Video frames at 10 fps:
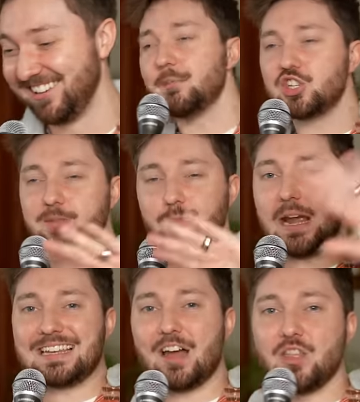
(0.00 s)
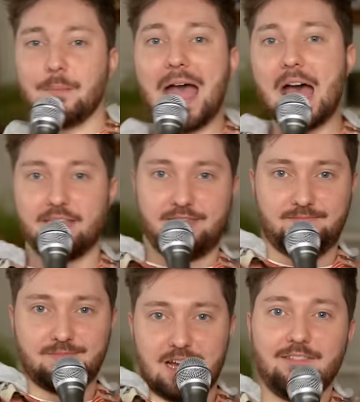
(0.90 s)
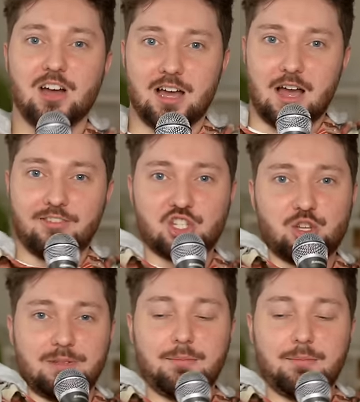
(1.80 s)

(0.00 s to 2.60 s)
Let me just break down the math of a of a super.